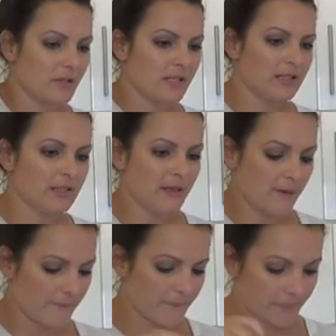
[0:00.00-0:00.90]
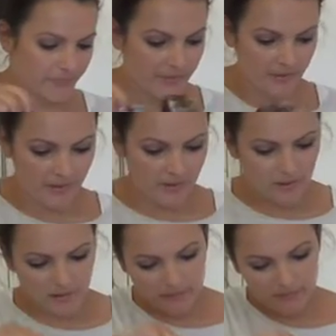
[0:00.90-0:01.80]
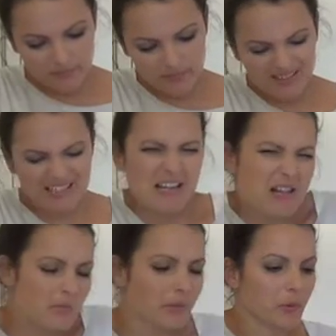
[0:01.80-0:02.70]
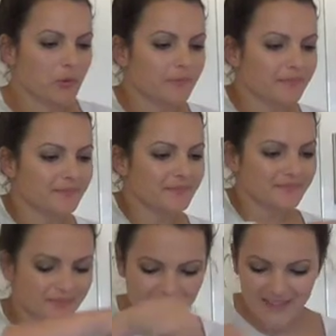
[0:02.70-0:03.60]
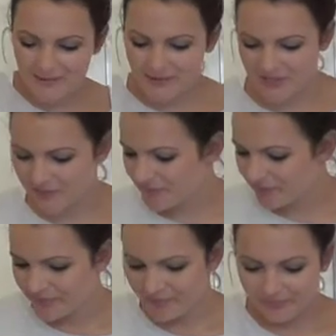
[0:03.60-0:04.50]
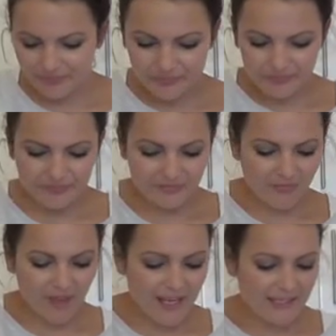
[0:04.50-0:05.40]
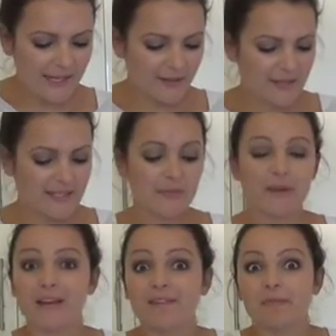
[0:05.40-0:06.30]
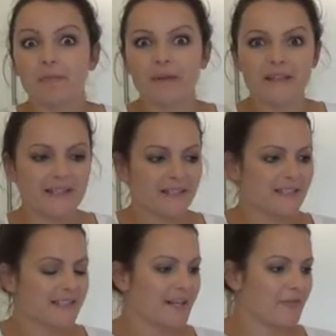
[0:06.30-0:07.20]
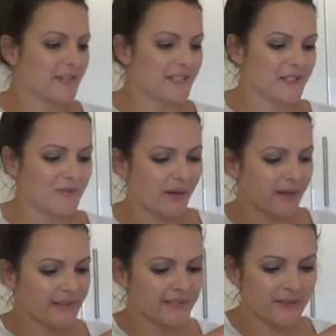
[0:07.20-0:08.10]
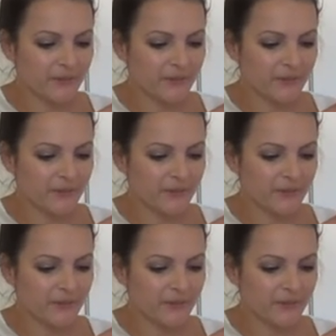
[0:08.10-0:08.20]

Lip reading: In you go. A little bit more. That would do. And now, same again, beat these until everything's combined.